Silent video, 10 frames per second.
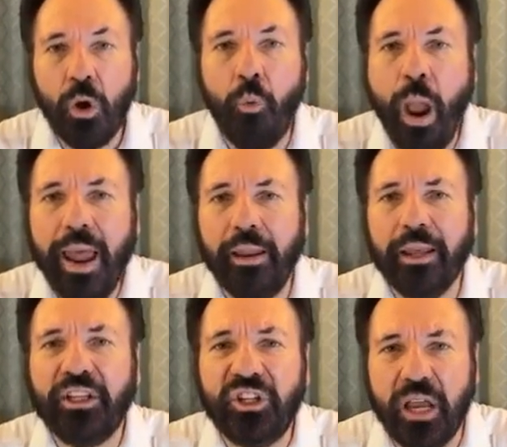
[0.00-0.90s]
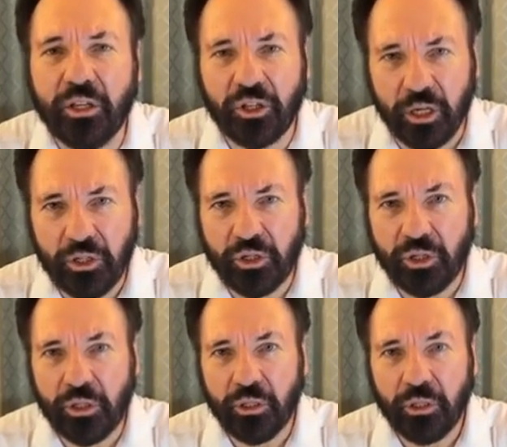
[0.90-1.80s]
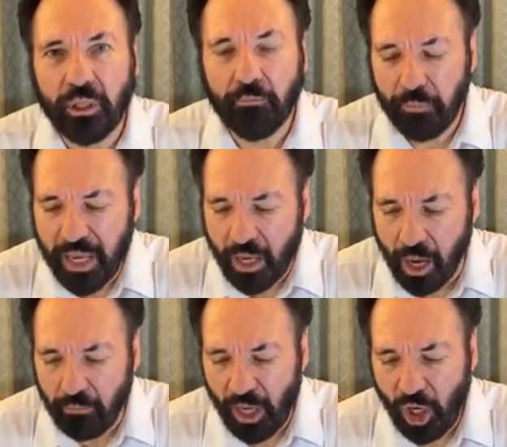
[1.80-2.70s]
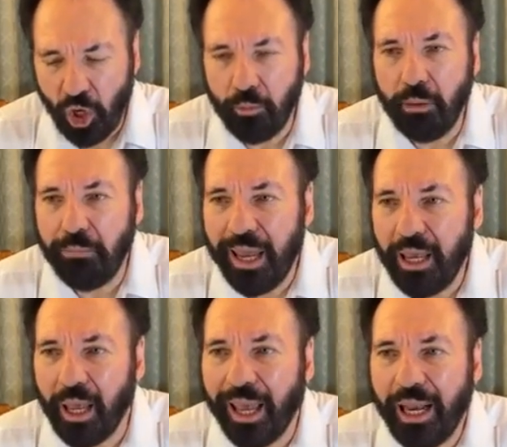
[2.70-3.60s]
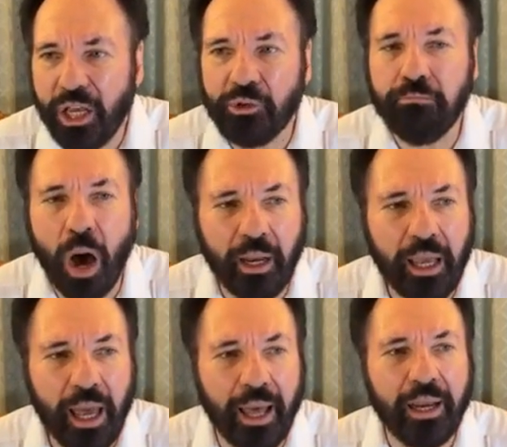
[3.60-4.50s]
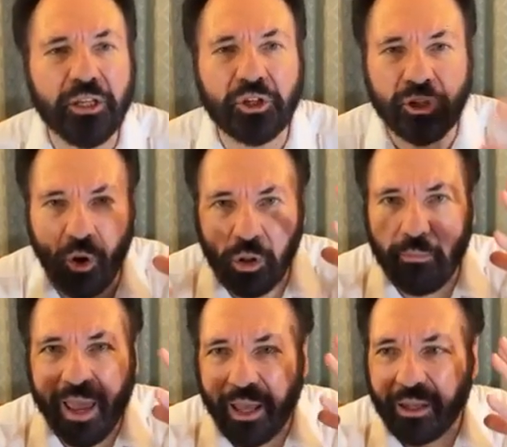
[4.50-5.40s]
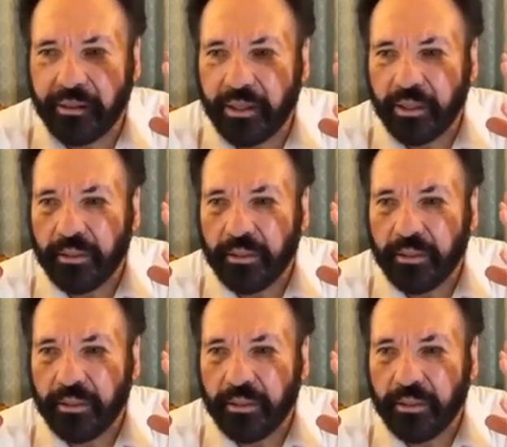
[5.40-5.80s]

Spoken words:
When did Jesus become a human being in his body and his soul, man?